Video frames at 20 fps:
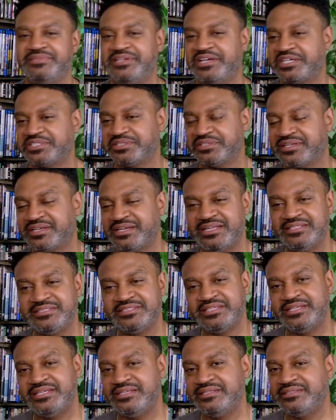extra
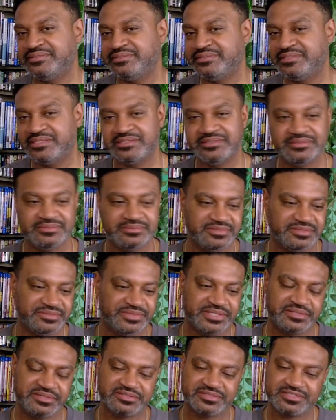content, the
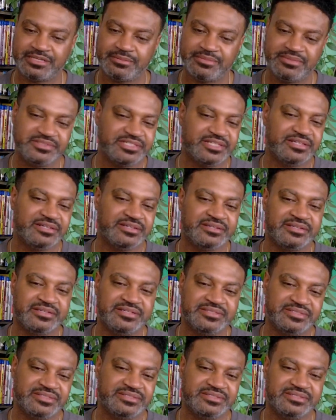director's
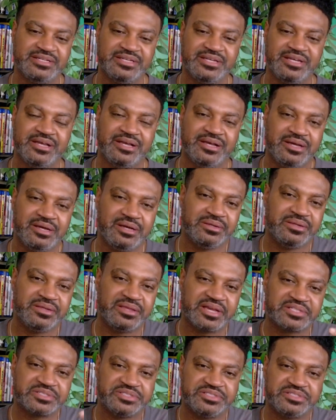commentaries, and all the
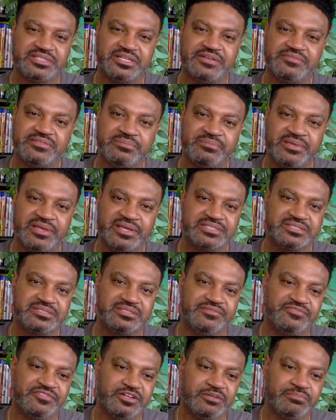extra stuff that makes
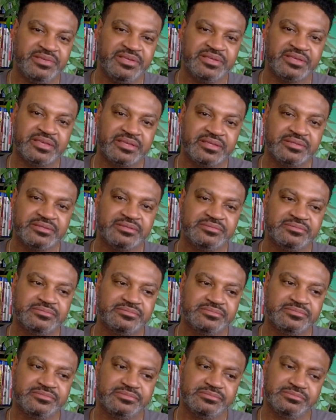the filmmaking
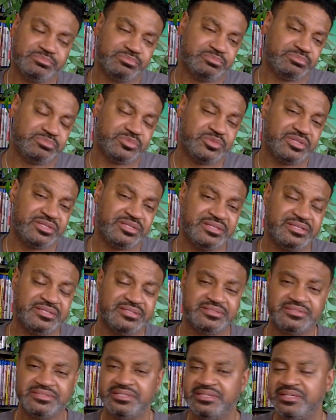what it
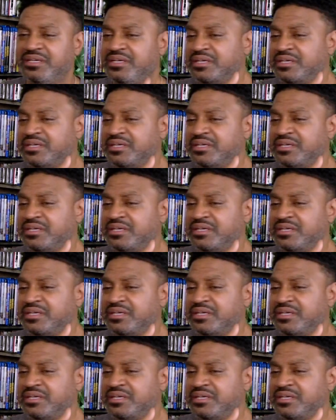is.